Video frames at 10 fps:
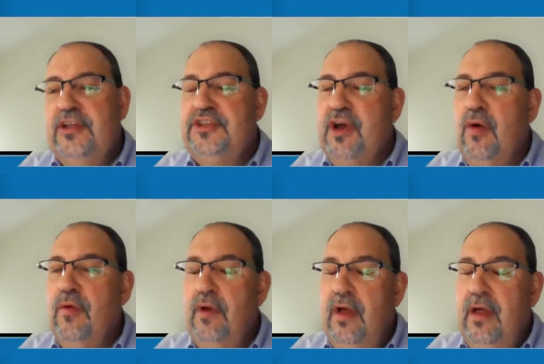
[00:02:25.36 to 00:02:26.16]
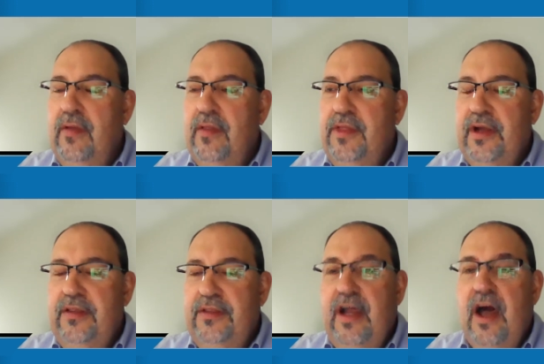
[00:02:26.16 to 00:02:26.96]
So
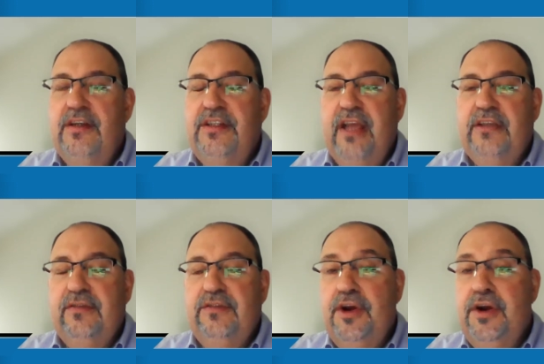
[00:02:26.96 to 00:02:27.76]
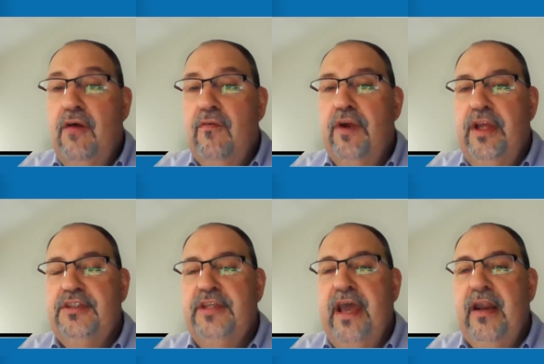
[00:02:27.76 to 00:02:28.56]
the context of turnover
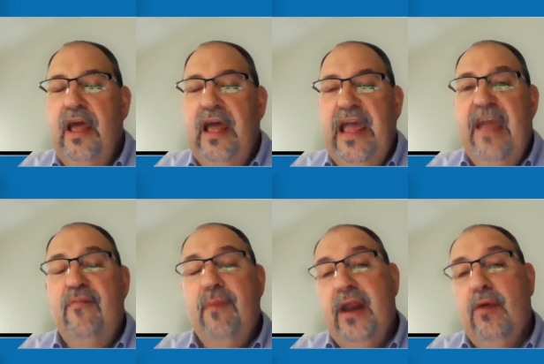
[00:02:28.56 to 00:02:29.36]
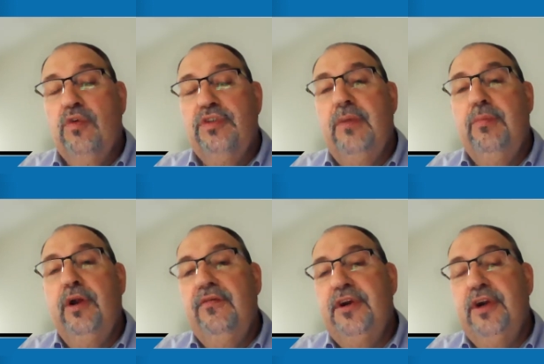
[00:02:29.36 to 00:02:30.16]
is that everybody wants to
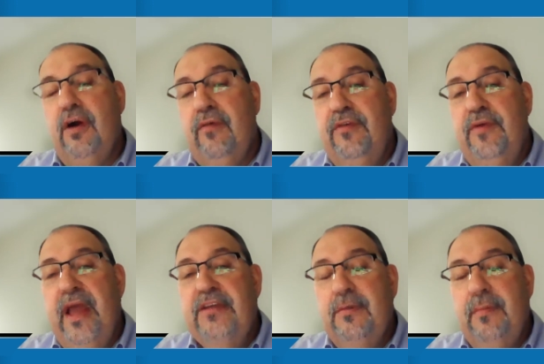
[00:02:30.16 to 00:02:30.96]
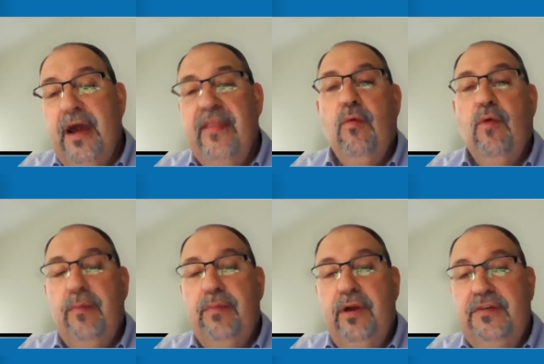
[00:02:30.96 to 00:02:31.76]
improve turnover. If you ask somebody, they want to
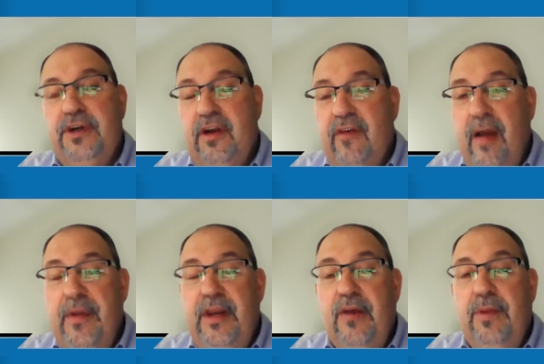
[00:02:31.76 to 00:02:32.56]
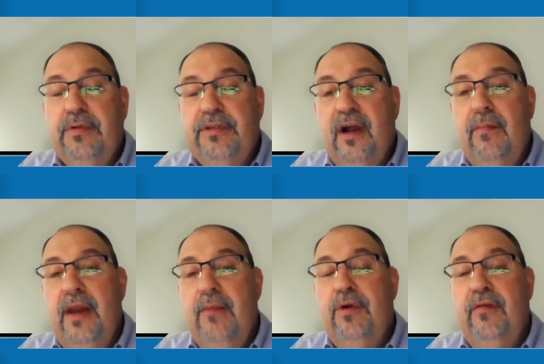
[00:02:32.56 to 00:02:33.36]
improve turnover. I've been hearing people talk
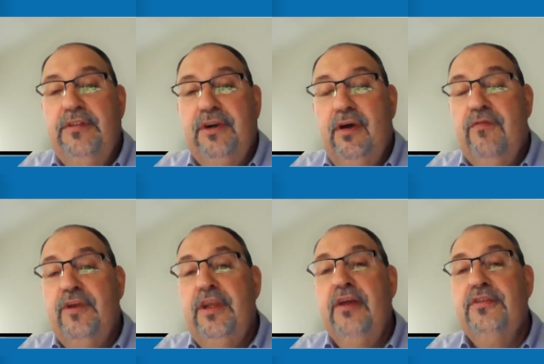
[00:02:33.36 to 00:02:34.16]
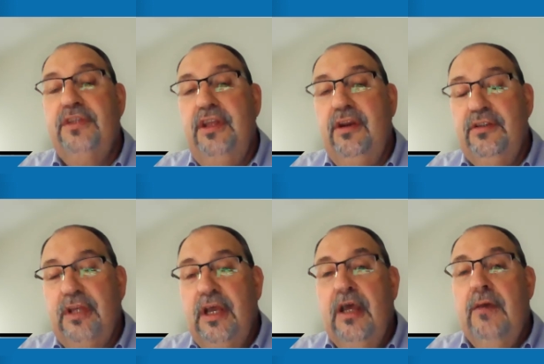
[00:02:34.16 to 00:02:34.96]
about improving turnover for years and years.
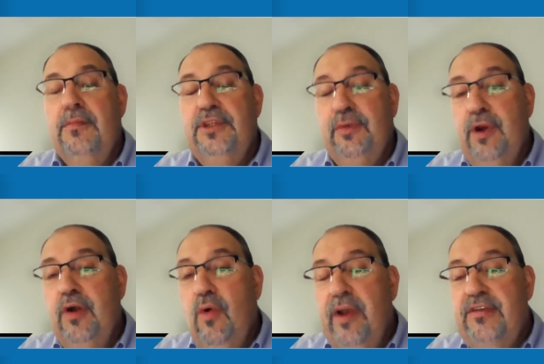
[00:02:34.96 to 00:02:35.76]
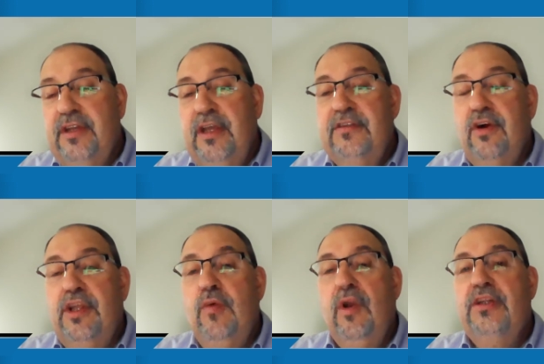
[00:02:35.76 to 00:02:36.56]
The real question is, are
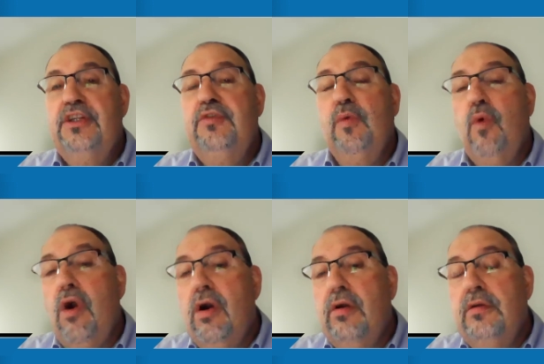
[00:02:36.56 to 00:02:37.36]
you willing to do the work